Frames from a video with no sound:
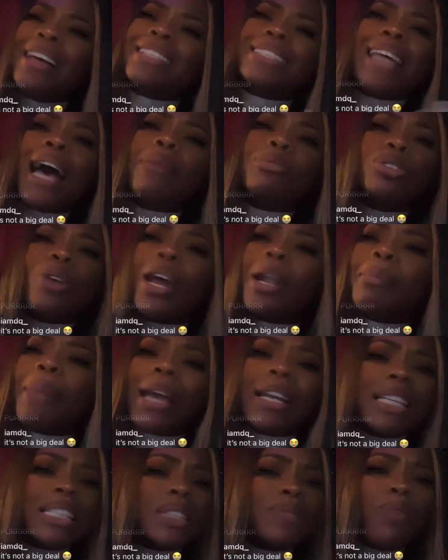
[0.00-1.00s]
Stop trying to
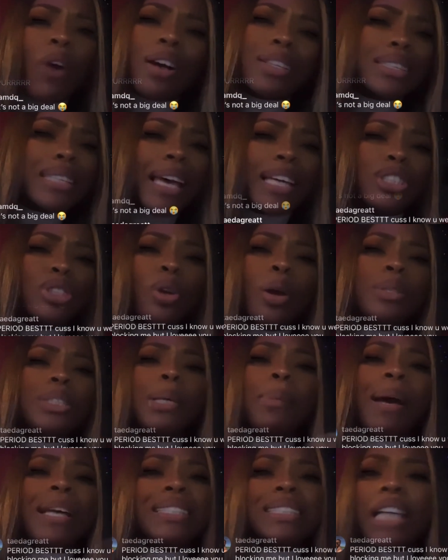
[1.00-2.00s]
make this false ass story.
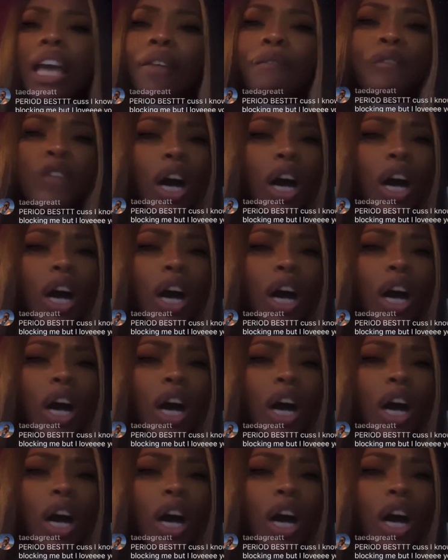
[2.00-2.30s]
Somebody said